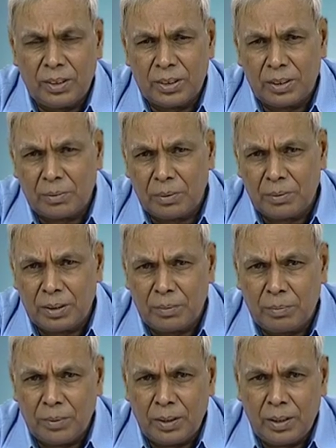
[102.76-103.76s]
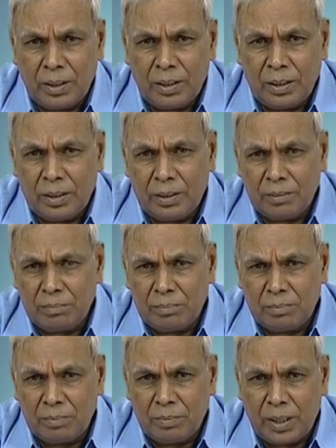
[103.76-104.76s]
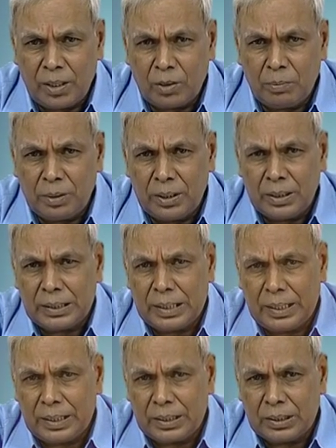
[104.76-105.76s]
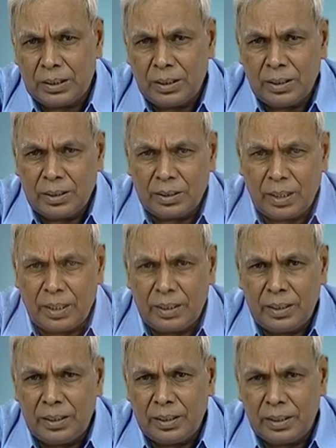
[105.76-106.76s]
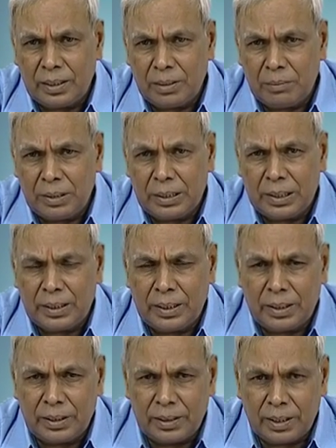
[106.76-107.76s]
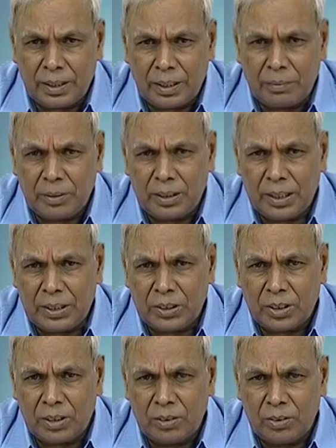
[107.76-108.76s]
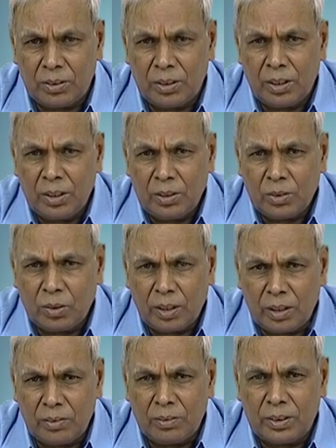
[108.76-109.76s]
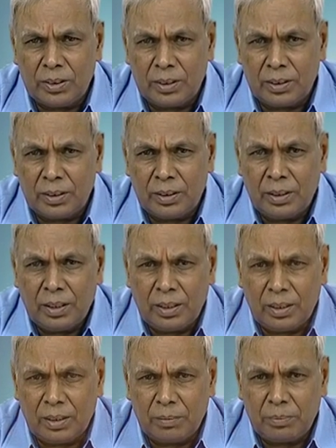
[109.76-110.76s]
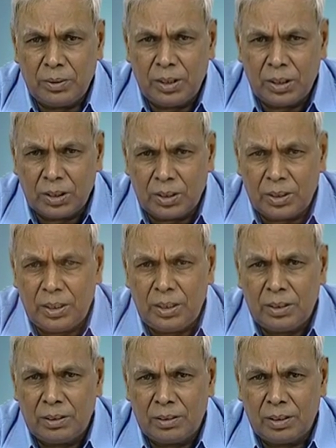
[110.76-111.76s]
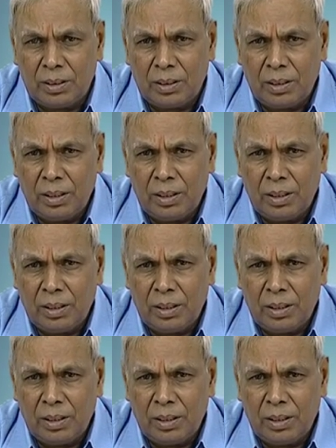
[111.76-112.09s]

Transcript: some of the um, aromatics like toluene or the metaxylene they are having the lesser use. So, conversion of this these uh,